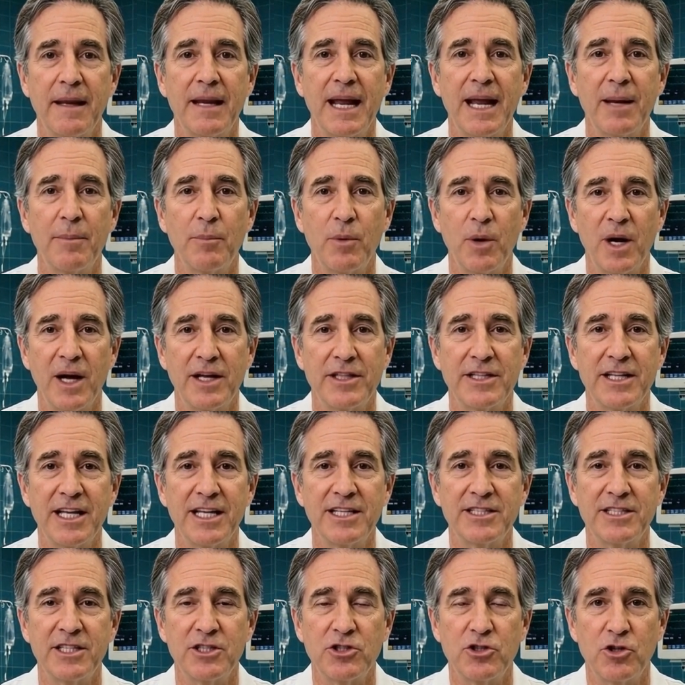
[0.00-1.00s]
and
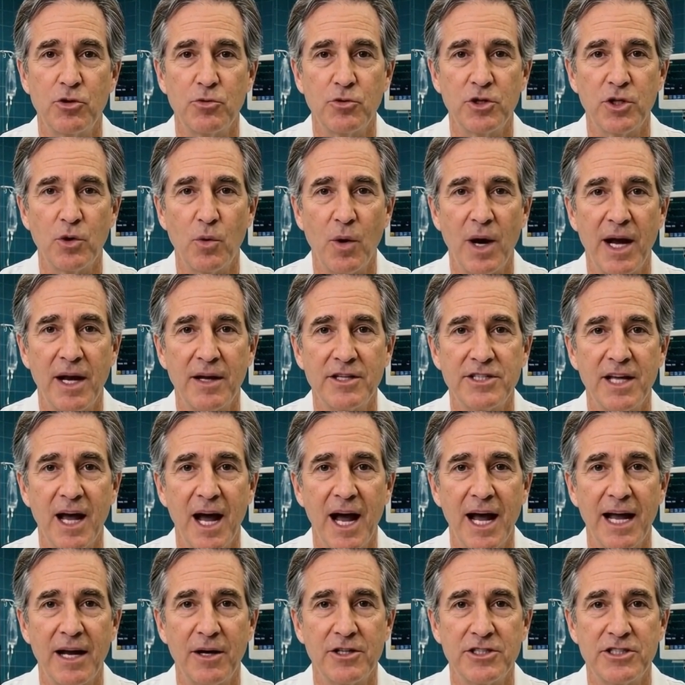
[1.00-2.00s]
prostate tissue requires
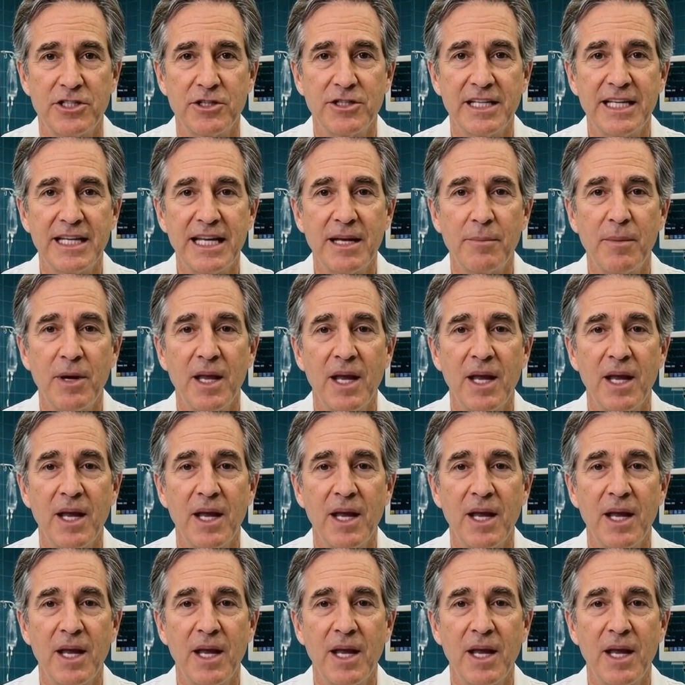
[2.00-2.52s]
higher selenium